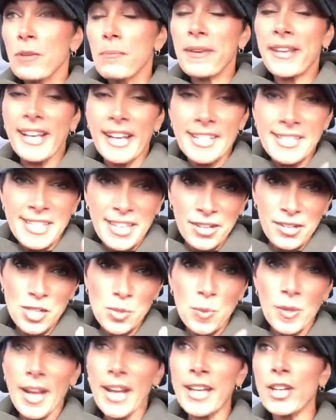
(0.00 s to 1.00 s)
Because
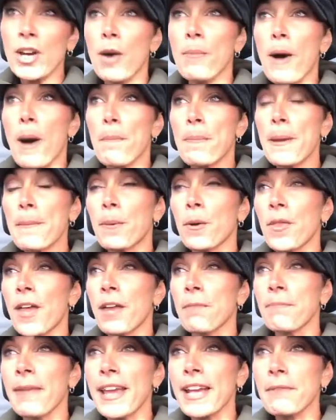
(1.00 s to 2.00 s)
here's what I know about people
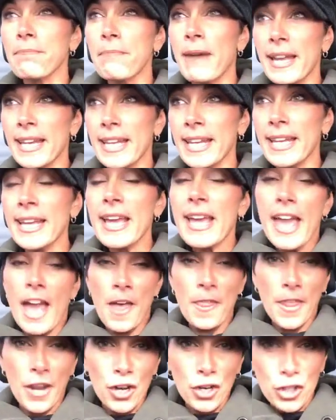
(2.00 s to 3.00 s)
that make money
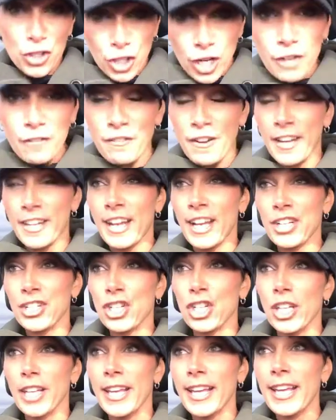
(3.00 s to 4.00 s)
and that are good
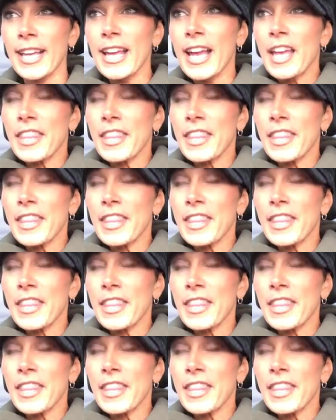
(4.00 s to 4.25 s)
financially.